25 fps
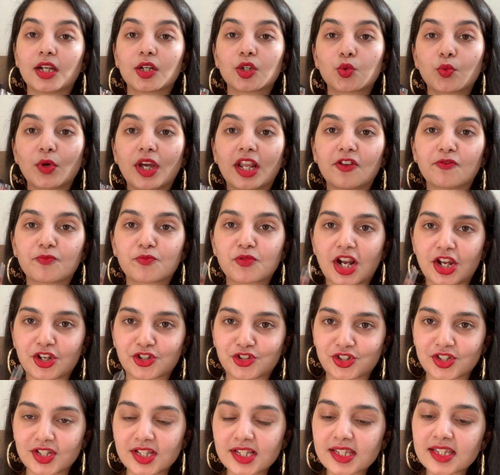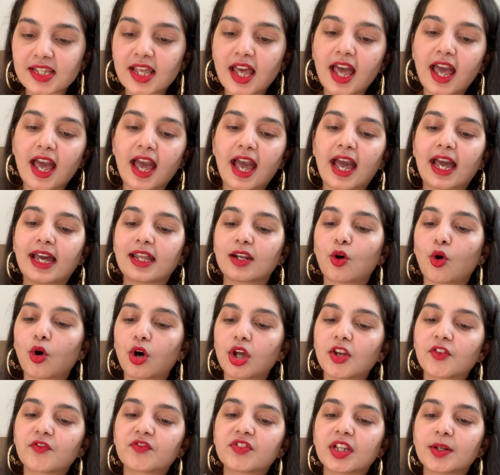12 brushes and
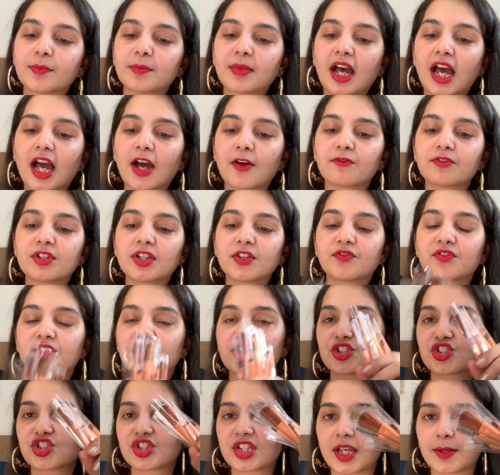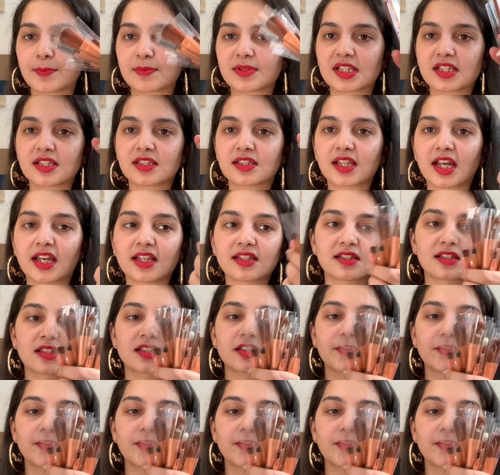all of them have different shapes and sizes,